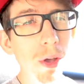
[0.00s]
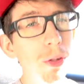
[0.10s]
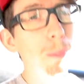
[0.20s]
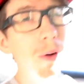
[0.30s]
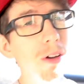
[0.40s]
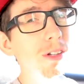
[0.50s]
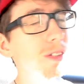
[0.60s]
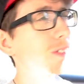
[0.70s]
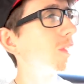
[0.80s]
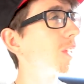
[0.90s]
weather upon
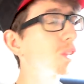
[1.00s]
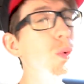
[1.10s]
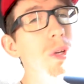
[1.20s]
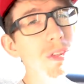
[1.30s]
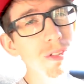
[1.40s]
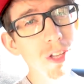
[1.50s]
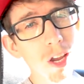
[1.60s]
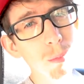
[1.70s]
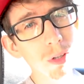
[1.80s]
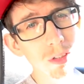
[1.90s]
us, let's go get this
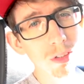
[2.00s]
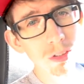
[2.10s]
camera.